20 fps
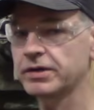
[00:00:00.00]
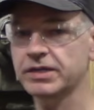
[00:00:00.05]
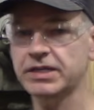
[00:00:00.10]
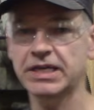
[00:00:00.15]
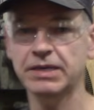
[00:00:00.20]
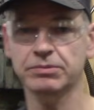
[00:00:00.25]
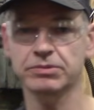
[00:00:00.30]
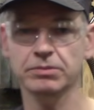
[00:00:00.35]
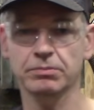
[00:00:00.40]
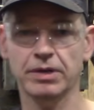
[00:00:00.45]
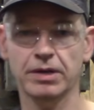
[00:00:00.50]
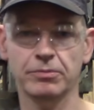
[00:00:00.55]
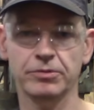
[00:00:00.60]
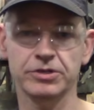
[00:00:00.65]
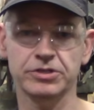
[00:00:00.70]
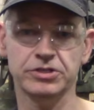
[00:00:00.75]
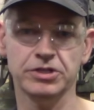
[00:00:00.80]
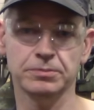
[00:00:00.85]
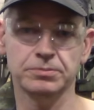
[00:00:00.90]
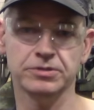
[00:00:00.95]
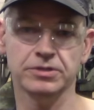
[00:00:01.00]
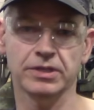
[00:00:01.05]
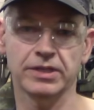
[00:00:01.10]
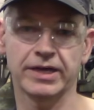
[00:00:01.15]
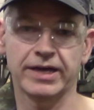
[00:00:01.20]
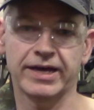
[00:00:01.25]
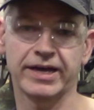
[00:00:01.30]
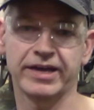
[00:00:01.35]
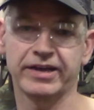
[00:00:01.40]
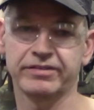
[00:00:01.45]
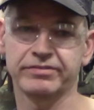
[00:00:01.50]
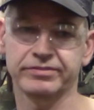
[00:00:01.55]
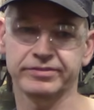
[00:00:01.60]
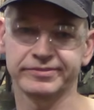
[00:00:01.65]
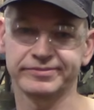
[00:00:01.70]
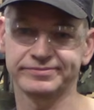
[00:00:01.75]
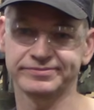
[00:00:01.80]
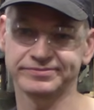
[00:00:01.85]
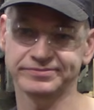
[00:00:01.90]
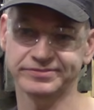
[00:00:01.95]
to keep the memory chips alive,
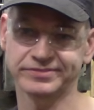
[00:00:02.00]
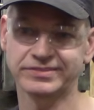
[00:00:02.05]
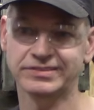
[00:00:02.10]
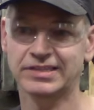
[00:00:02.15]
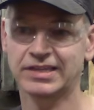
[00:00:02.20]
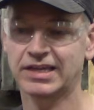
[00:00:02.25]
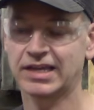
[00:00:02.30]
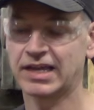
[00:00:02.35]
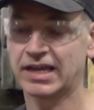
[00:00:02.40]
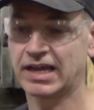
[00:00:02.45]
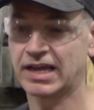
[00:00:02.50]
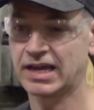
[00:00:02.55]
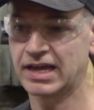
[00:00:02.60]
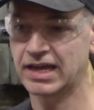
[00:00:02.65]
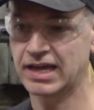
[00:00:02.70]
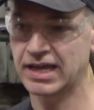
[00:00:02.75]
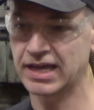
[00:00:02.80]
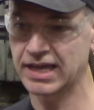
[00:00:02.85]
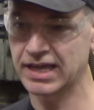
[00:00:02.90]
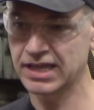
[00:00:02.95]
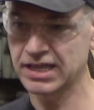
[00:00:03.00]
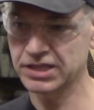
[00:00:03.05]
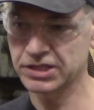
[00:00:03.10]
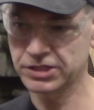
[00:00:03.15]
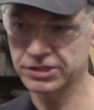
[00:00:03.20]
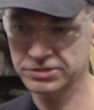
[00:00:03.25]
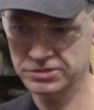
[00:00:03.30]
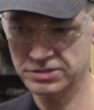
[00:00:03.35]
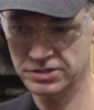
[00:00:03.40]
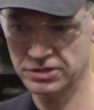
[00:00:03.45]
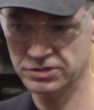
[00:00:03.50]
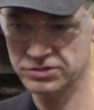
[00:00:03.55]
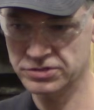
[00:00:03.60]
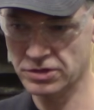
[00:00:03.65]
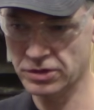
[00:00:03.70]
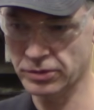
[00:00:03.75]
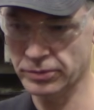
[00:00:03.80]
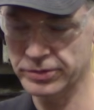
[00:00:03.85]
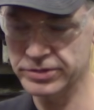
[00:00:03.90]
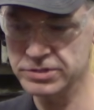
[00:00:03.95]
and this thing's
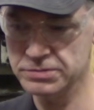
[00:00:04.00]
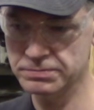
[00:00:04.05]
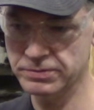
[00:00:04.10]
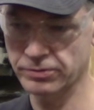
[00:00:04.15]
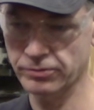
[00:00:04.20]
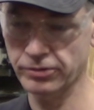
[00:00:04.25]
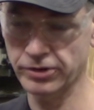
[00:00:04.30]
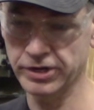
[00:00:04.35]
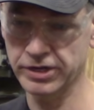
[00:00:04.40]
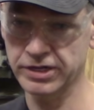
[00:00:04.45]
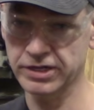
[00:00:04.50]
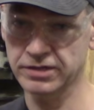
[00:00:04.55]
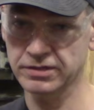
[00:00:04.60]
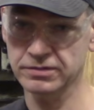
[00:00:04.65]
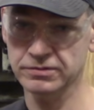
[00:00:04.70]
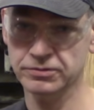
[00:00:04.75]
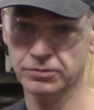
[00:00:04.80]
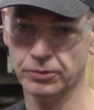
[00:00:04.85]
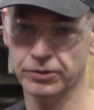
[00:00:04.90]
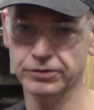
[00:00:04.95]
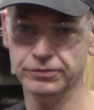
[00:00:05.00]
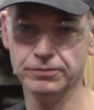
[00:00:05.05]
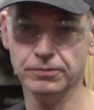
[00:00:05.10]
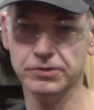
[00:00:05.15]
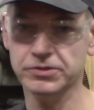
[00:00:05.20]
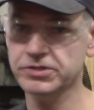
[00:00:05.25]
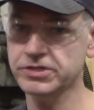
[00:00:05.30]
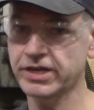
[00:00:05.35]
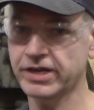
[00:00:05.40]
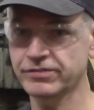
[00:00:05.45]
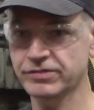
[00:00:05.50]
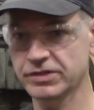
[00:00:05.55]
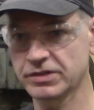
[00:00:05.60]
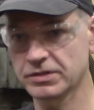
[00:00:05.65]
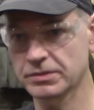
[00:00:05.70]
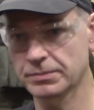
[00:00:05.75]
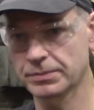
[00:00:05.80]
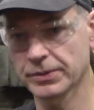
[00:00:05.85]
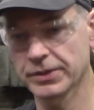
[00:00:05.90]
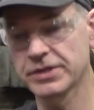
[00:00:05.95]
always been running 24/7,
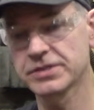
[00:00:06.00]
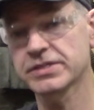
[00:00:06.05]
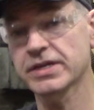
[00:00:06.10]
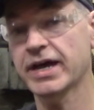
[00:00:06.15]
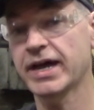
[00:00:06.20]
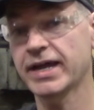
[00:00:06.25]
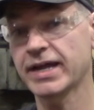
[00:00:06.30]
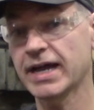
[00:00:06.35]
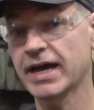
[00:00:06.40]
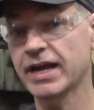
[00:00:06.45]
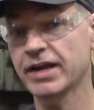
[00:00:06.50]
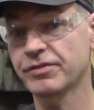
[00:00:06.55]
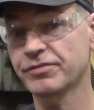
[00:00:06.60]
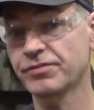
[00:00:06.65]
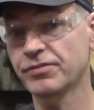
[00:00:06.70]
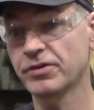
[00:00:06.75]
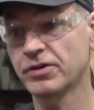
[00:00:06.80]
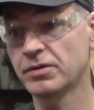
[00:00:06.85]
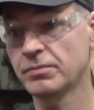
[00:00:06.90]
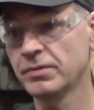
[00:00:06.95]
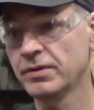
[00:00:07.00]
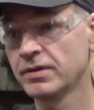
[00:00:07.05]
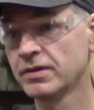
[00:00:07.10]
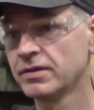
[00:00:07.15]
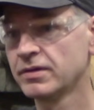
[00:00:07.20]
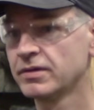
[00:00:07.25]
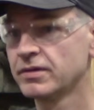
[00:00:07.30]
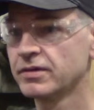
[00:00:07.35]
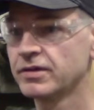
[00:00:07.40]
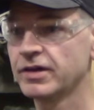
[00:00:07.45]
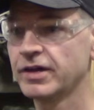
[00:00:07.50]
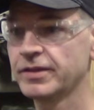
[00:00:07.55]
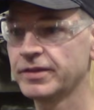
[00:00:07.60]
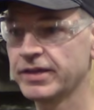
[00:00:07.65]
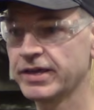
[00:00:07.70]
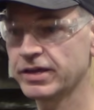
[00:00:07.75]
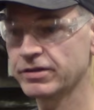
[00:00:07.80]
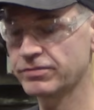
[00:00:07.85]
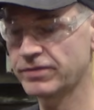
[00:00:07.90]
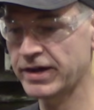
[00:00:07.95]
the place I got it from, and
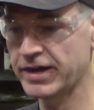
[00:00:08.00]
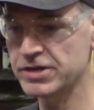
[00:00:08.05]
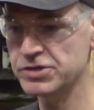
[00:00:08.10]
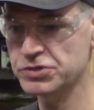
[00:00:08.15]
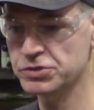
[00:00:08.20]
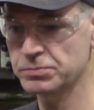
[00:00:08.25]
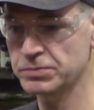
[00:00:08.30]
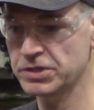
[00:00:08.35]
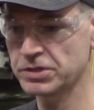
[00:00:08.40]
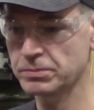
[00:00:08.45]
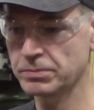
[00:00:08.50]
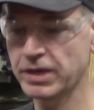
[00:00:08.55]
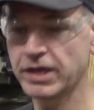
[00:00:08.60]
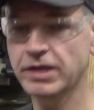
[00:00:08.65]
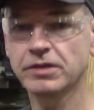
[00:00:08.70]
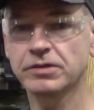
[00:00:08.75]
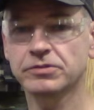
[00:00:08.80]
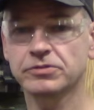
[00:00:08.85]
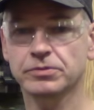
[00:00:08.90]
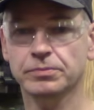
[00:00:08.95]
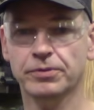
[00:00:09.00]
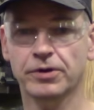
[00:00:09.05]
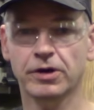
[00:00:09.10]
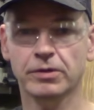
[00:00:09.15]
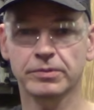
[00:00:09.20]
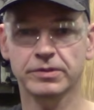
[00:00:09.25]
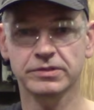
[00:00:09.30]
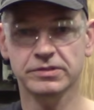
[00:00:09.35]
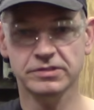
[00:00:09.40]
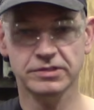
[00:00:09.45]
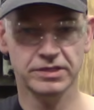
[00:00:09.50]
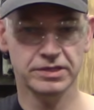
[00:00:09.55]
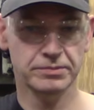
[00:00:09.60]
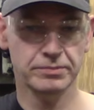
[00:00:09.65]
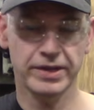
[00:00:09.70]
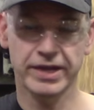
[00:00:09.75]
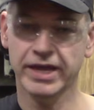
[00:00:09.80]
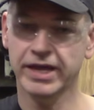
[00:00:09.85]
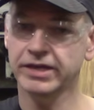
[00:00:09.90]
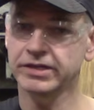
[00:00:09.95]
they advised me, the maintenance department said,
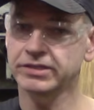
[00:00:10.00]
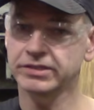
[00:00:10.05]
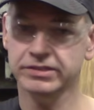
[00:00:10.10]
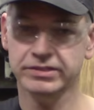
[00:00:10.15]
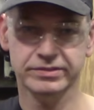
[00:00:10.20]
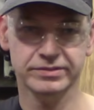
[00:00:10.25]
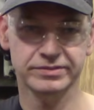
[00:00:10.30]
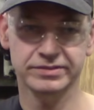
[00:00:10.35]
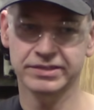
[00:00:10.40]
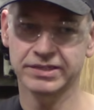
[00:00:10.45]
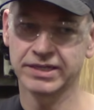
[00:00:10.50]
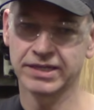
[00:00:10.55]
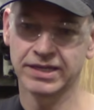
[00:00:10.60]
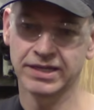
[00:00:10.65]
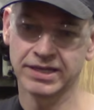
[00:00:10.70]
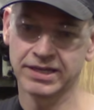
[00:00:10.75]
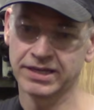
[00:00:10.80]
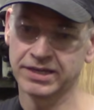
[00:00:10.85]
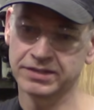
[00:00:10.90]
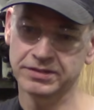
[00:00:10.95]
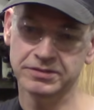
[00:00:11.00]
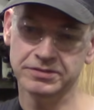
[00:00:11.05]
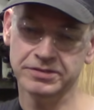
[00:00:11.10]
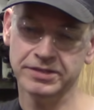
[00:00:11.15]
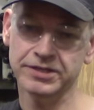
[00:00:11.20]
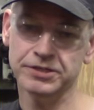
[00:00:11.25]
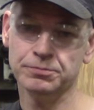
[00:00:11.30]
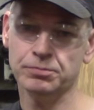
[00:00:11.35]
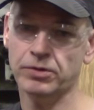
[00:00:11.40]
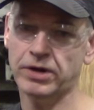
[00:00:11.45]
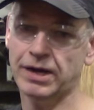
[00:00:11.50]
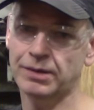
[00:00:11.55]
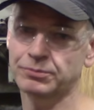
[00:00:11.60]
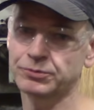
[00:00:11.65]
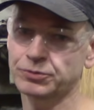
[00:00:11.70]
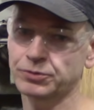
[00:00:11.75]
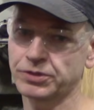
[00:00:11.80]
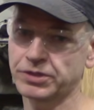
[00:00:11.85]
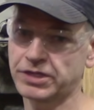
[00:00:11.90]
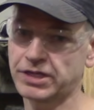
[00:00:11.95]
man, just there's less
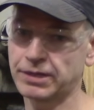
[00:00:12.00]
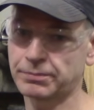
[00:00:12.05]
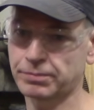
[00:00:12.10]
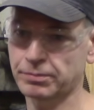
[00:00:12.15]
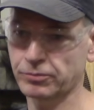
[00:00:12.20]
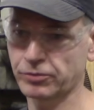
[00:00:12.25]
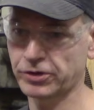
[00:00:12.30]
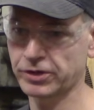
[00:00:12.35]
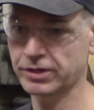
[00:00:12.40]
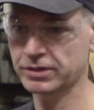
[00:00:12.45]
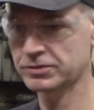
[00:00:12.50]
problems when you keep them running.